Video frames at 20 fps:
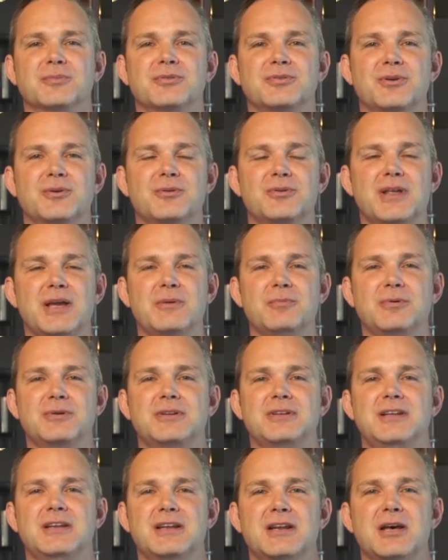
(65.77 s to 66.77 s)
So they
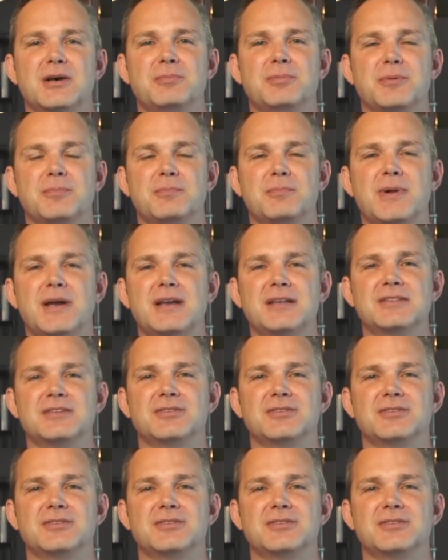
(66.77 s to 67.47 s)
would get up and make